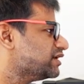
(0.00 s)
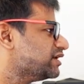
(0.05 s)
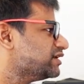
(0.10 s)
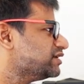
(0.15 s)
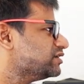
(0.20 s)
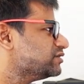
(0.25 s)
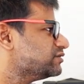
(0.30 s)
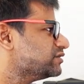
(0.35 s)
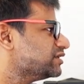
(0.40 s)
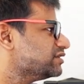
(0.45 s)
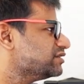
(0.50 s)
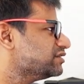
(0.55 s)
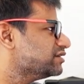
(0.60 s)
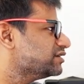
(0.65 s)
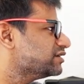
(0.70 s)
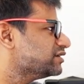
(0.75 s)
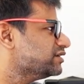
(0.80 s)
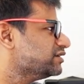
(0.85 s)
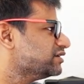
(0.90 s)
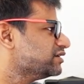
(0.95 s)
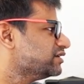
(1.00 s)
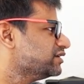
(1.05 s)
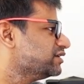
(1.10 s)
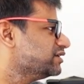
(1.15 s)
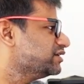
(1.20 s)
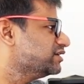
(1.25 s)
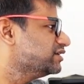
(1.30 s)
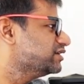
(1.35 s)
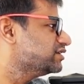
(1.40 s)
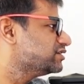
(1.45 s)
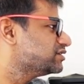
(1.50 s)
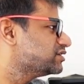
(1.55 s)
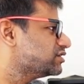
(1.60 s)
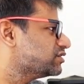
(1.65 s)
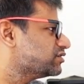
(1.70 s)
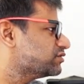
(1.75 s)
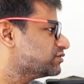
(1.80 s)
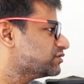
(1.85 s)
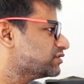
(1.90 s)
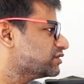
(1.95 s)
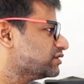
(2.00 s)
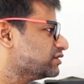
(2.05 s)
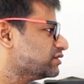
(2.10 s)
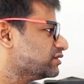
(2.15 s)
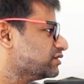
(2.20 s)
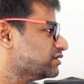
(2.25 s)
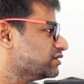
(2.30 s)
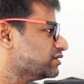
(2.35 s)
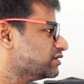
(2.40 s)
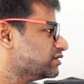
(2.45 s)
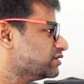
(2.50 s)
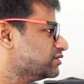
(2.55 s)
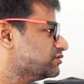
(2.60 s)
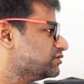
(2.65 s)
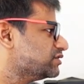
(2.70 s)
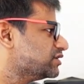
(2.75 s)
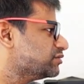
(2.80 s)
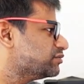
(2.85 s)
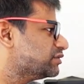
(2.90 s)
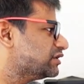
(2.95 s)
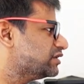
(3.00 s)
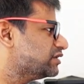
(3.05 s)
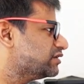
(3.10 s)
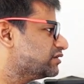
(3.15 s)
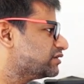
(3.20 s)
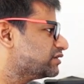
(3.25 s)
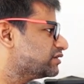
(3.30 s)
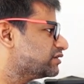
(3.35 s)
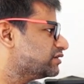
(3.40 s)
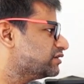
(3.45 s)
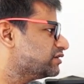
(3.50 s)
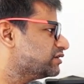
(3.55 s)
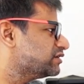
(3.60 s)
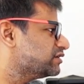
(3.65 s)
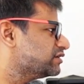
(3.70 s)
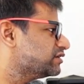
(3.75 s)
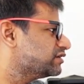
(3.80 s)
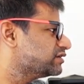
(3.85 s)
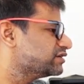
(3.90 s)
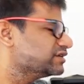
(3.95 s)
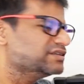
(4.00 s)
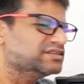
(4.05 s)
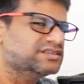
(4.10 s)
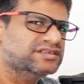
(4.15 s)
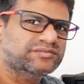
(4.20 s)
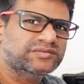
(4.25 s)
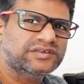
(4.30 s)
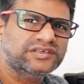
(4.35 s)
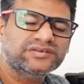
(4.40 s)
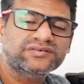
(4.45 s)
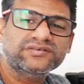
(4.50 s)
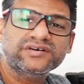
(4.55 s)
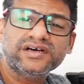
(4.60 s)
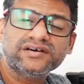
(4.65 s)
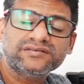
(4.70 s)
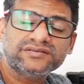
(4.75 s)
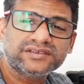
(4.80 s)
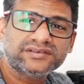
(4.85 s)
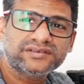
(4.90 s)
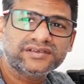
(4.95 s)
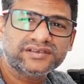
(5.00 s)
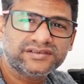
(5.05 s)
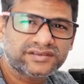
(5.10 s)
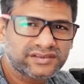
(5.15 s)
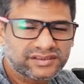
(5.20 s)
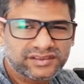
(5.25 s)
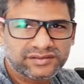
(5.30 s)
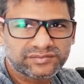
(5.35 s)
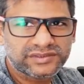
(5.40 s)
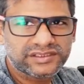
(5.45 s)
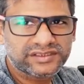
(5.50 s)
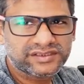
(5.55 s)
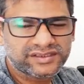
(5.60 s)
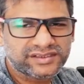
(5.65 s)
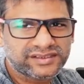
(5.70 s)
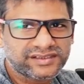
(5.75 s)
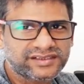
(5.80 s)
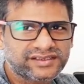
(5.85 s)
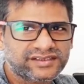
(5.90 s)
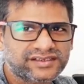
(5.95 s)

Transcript: and you can see instead of UDP or TCP you have this HTTP